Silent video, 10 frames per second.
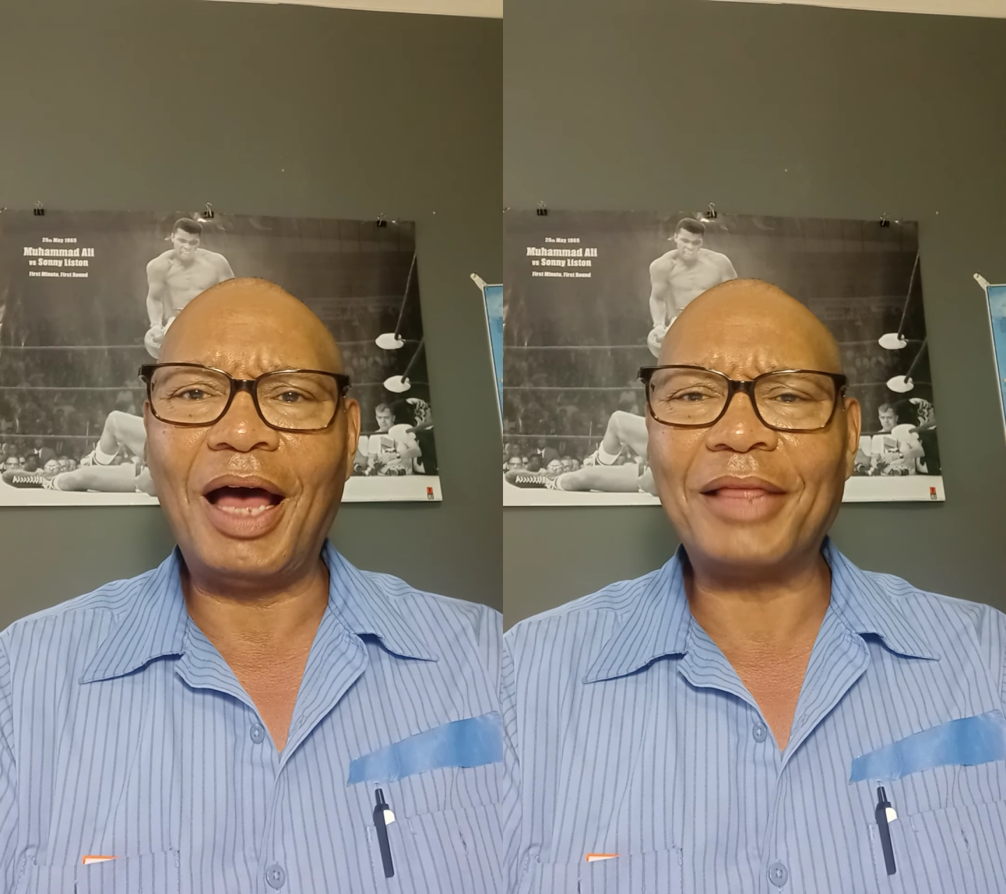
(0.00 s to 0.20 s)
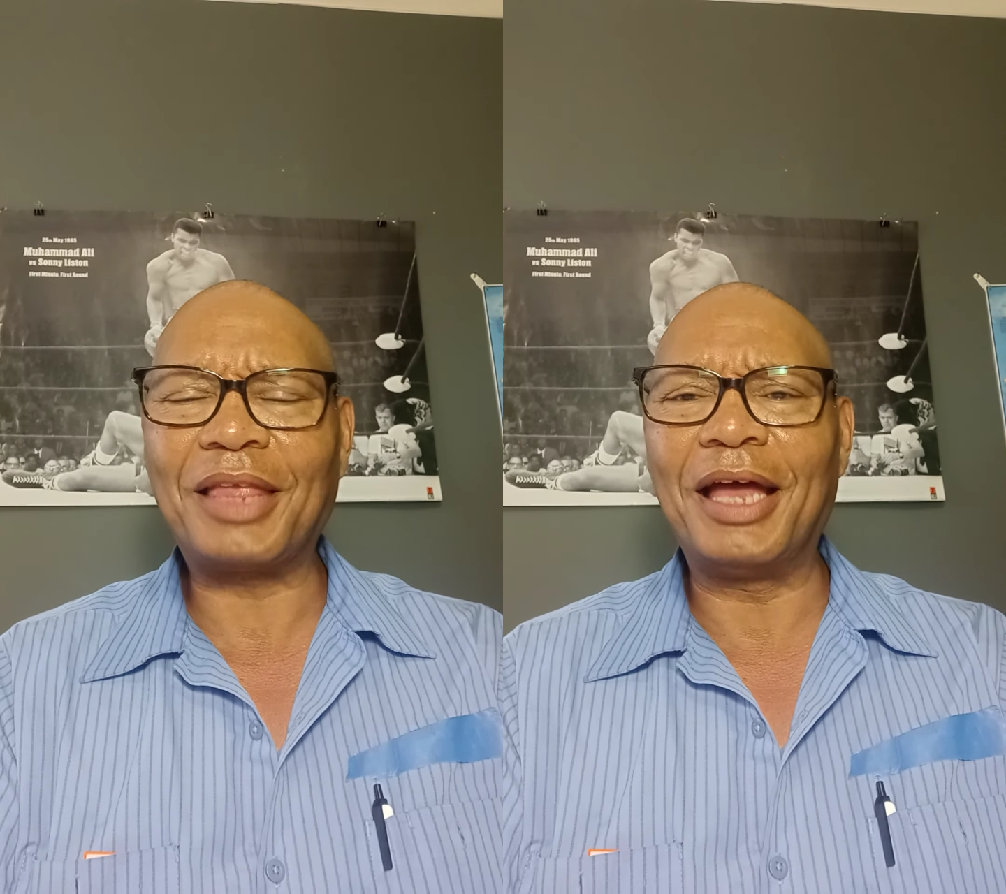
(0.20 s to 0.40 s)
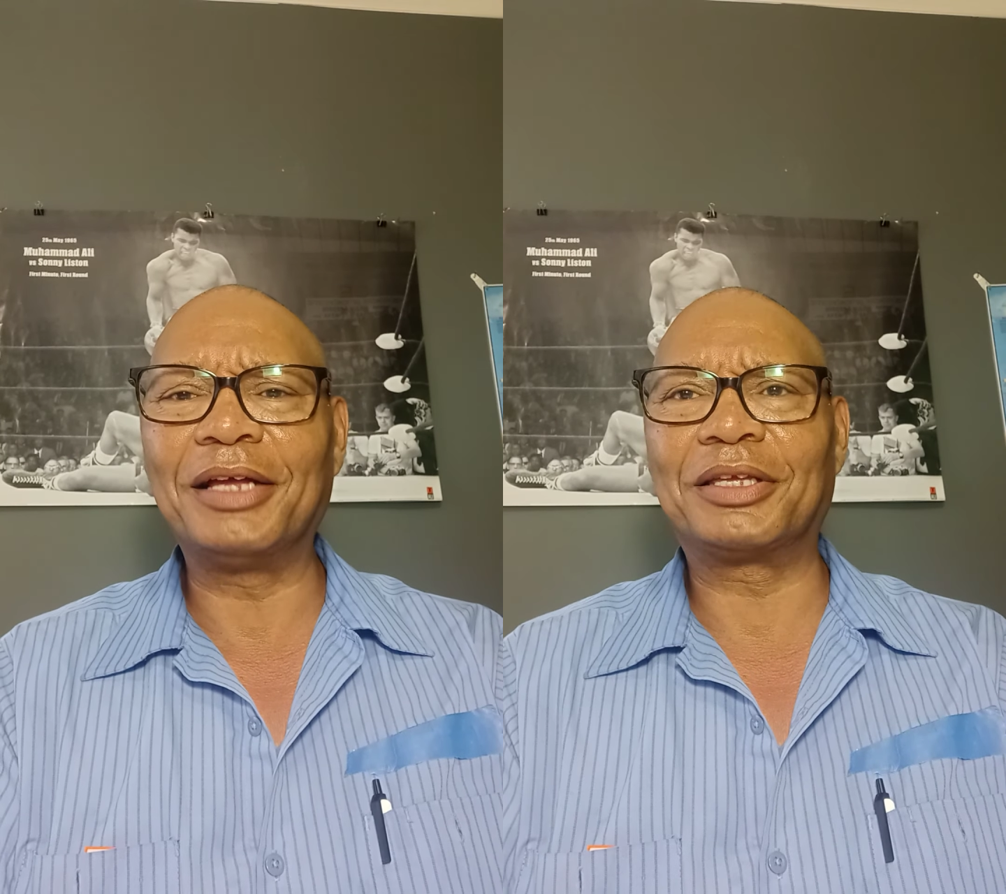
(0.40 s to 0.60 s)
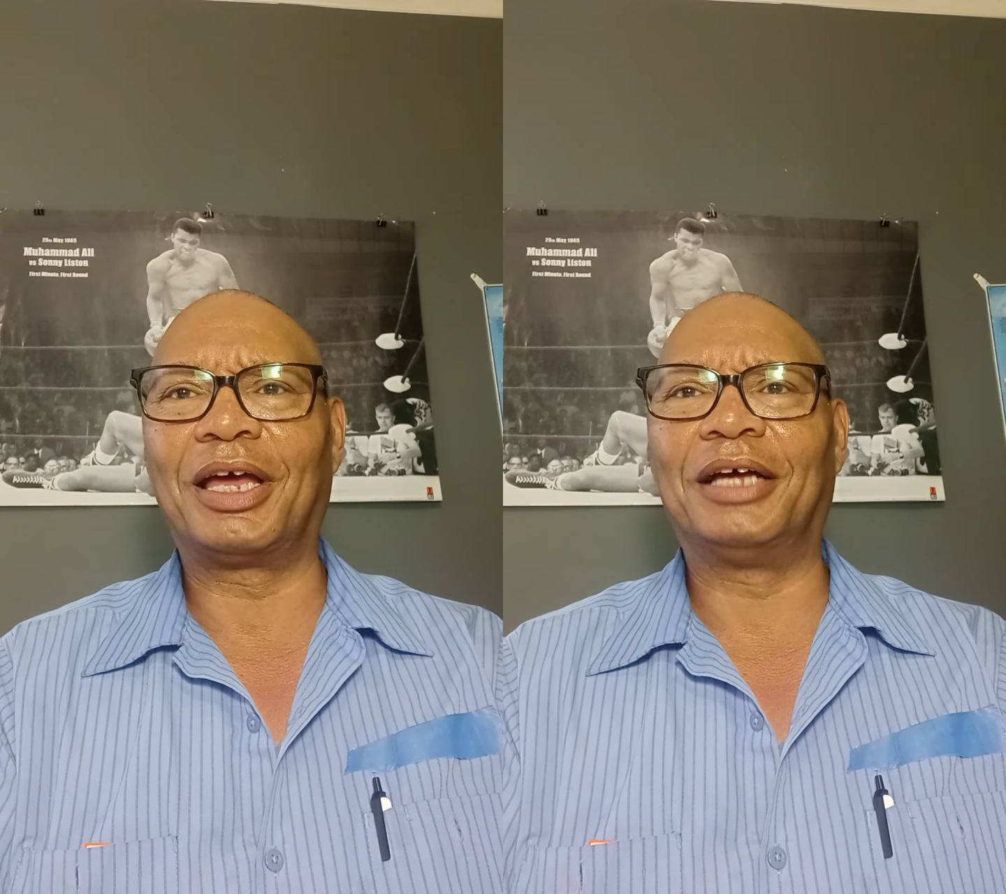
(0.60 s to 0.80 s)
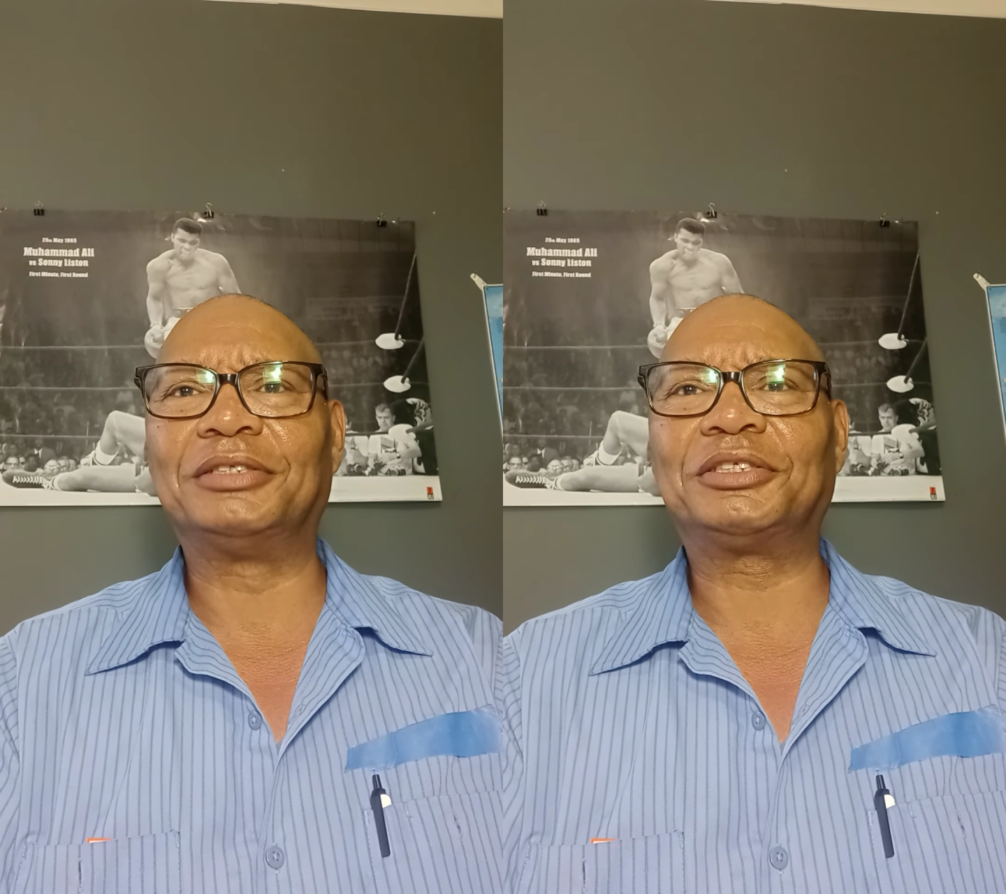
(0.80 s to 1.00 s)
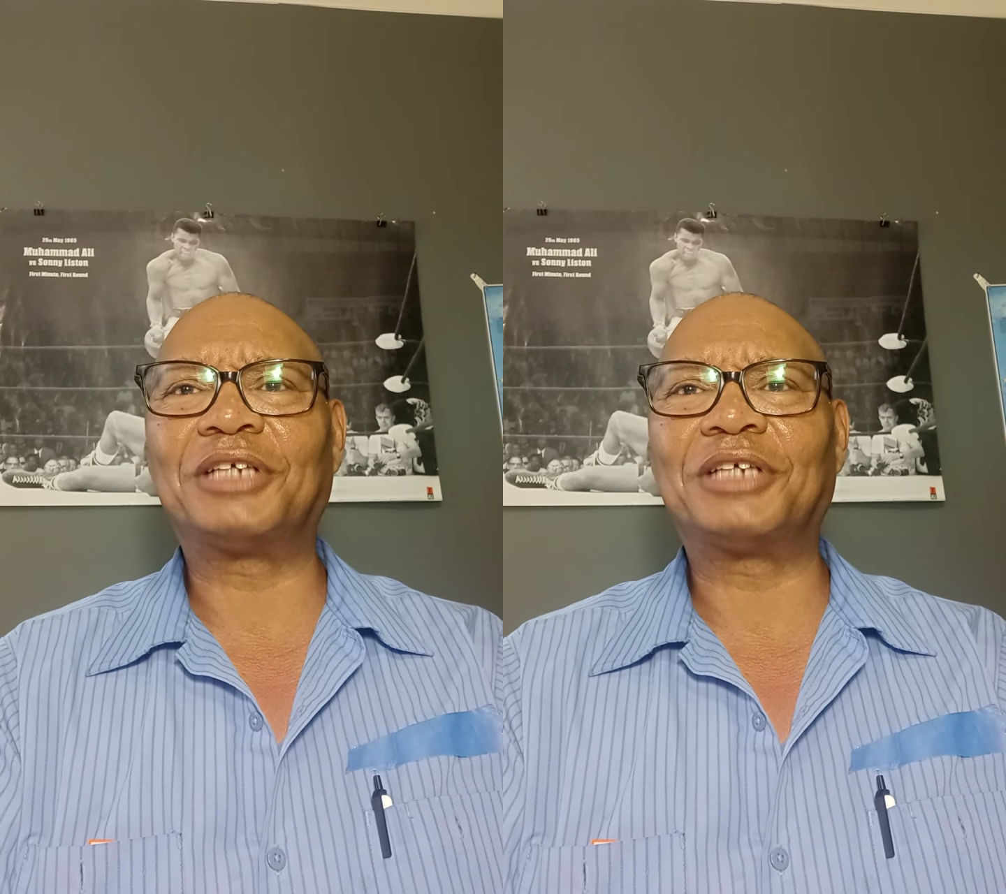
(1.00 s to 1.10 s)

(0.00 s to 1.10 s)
I think that